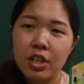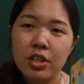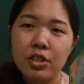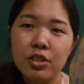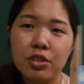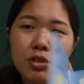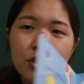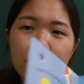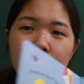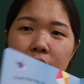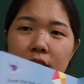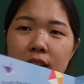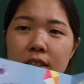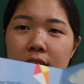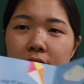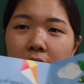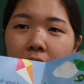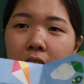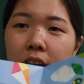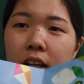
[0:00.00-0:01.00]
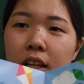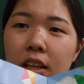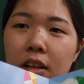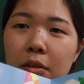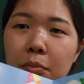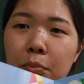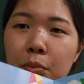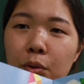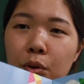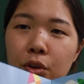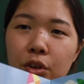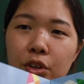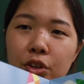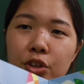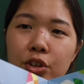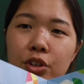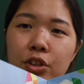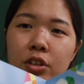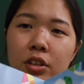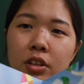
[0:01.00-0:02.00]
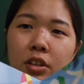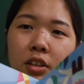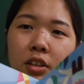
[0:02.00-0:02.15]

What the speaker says: So inside the book, you know,